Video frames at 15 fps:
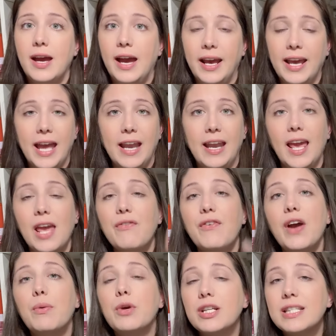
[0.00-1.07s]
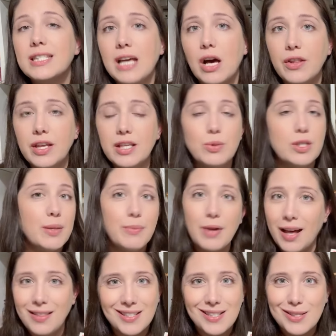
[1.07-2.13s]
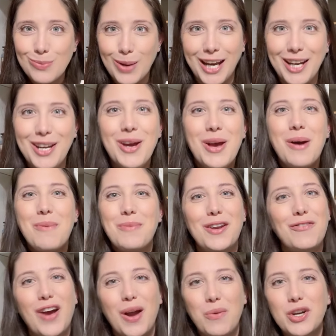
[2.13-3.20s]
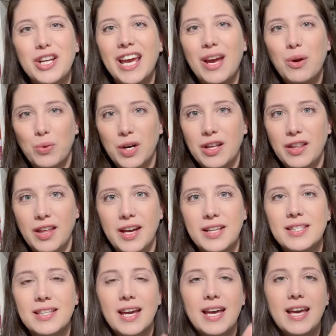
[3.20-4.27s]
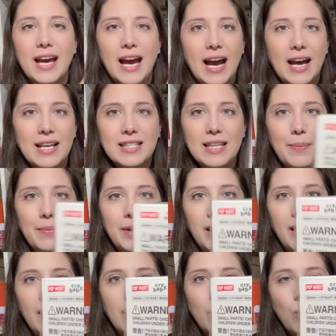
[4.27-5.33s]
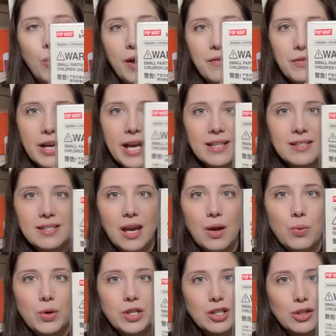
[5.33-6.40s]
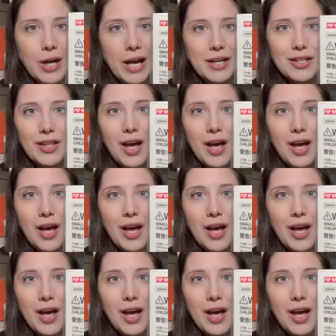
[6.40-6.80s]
Again, if I were to sell this, which I'm not, this is mine, but if I were to get rid of this, somebody, whoever gets it, would scratch